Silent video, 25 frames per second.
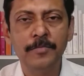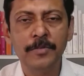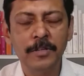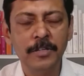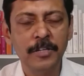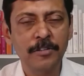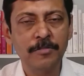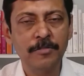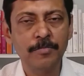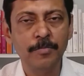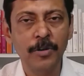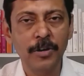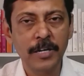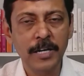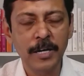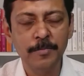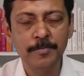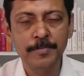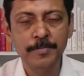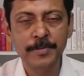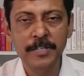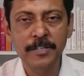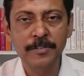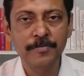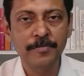the small
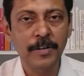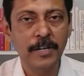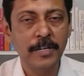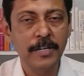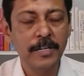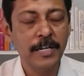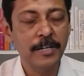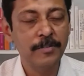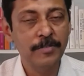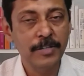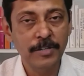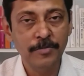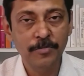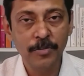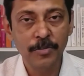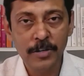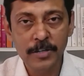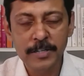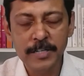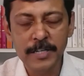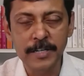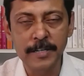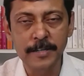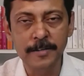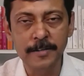companies fund are very
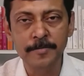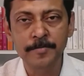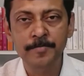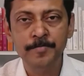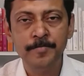volatile.